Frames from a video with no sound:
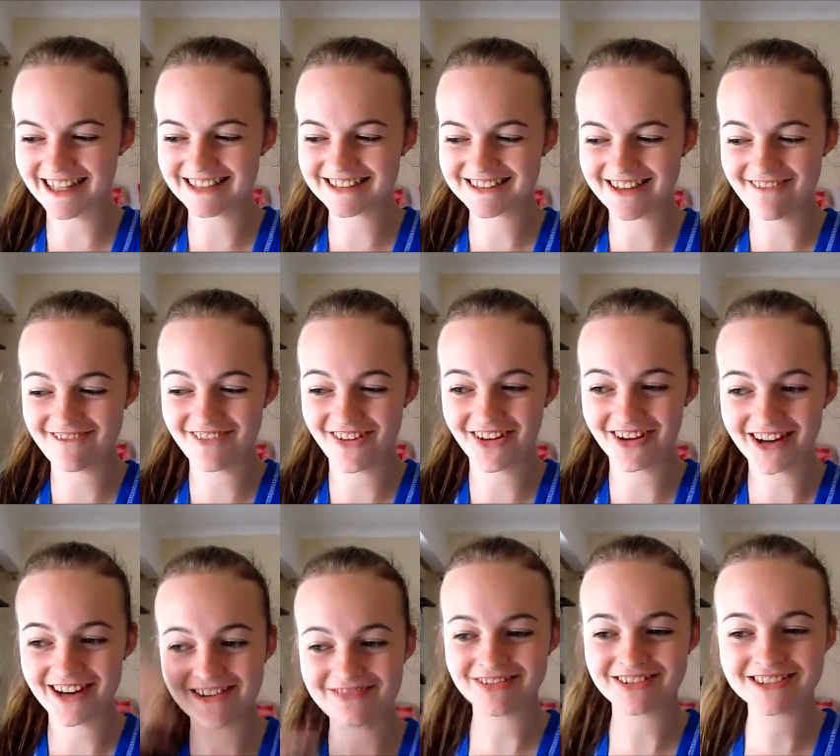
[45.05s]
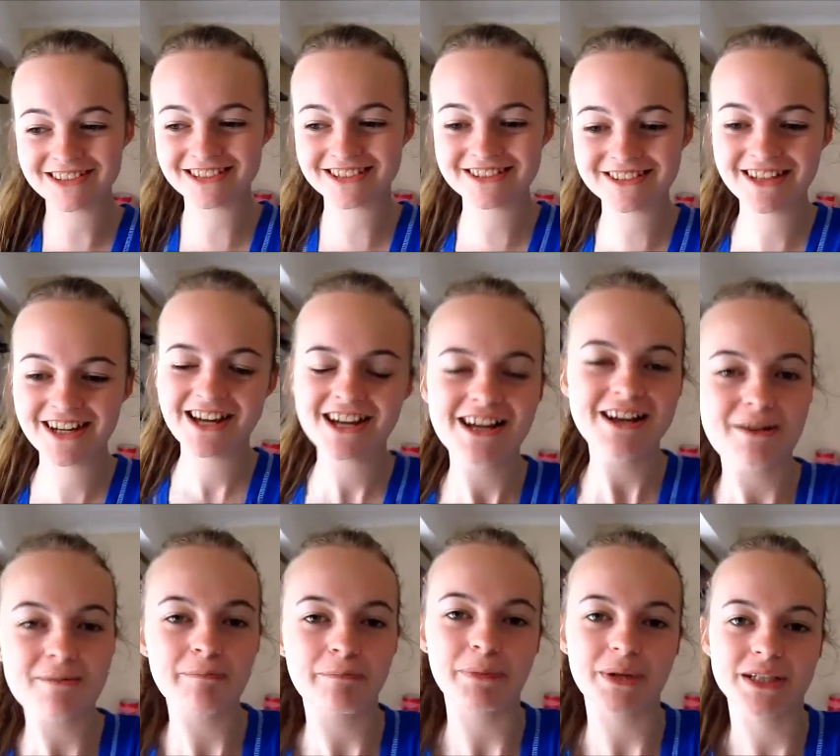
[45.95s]
case I'm not able to,
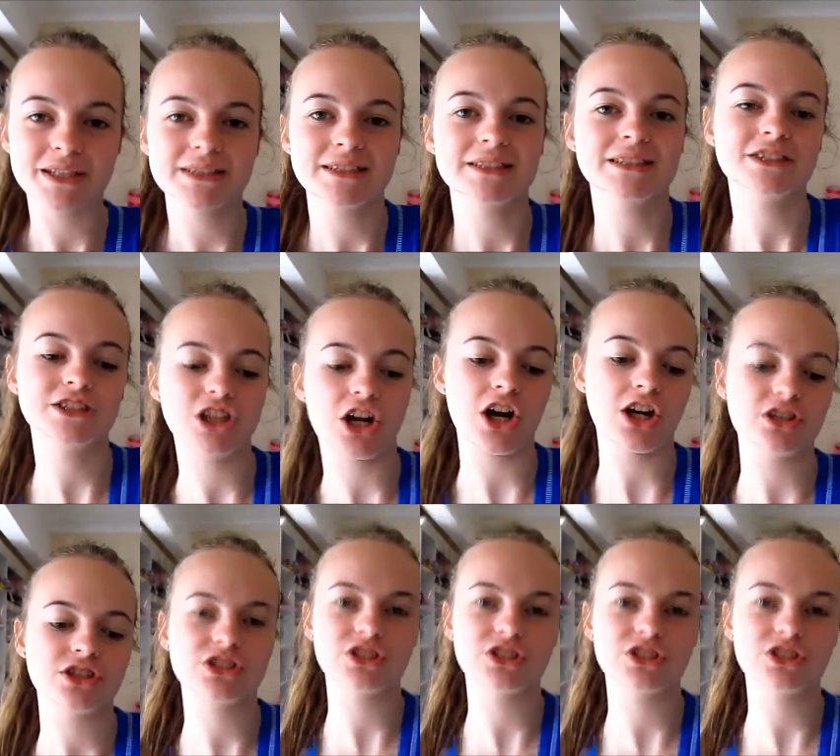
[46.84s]
but yeah,